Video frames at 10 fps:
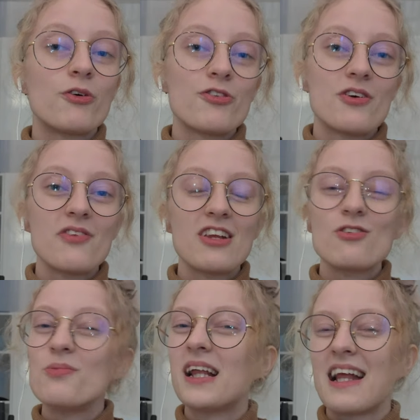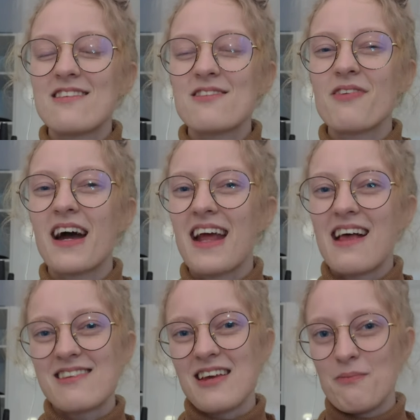For something to be classified
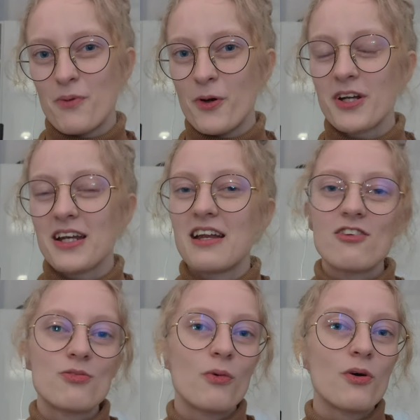as a bird, it has